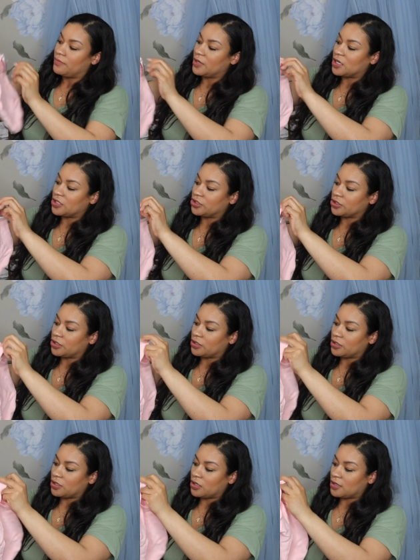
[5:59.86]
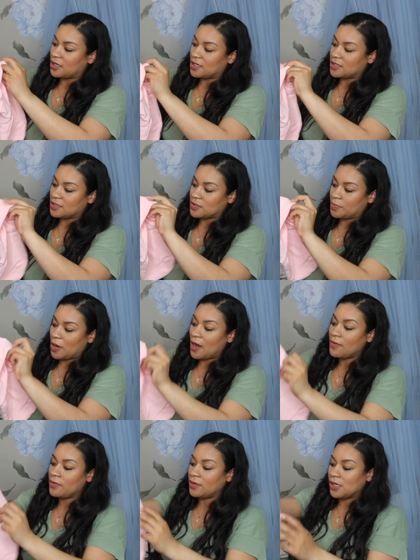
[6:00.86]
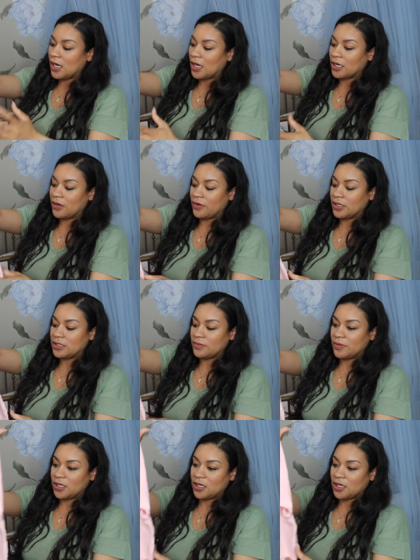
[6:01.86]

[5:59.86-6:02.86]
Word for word: because your girl is probably not going to be